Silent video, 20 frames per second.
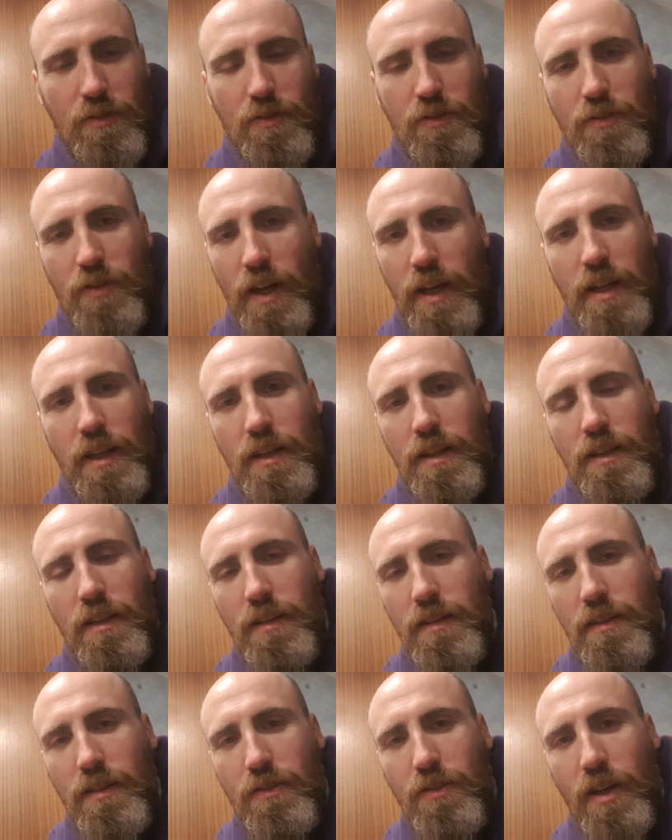trying
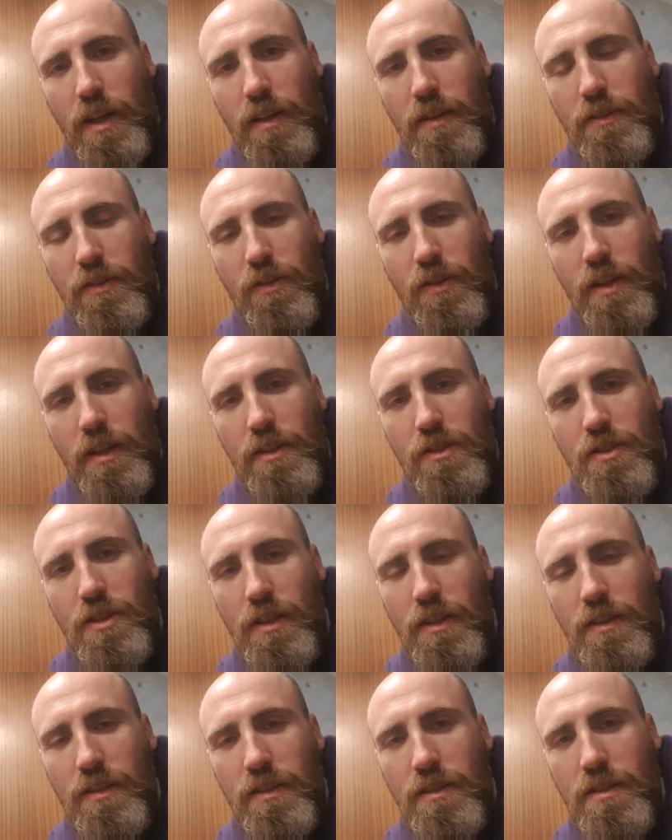to do this
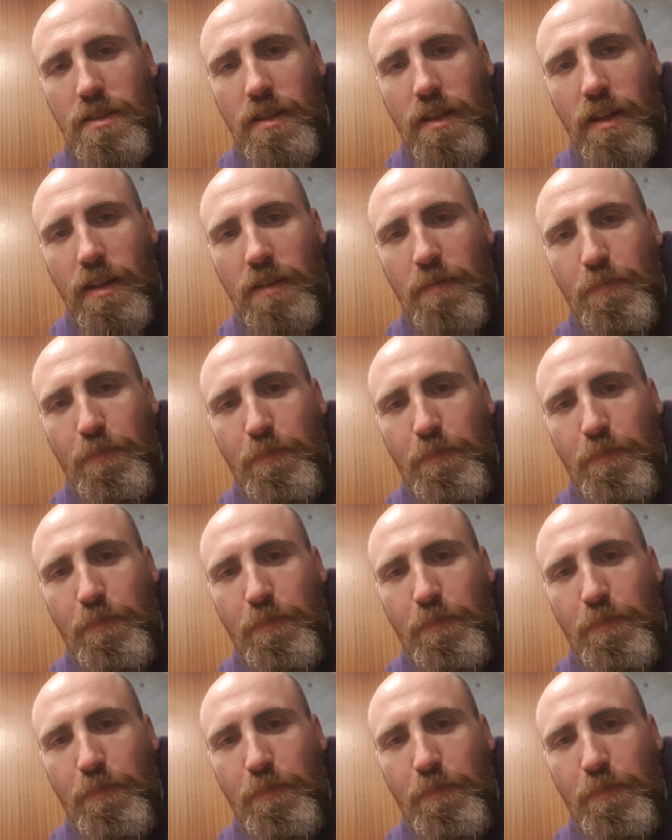Jesus thing.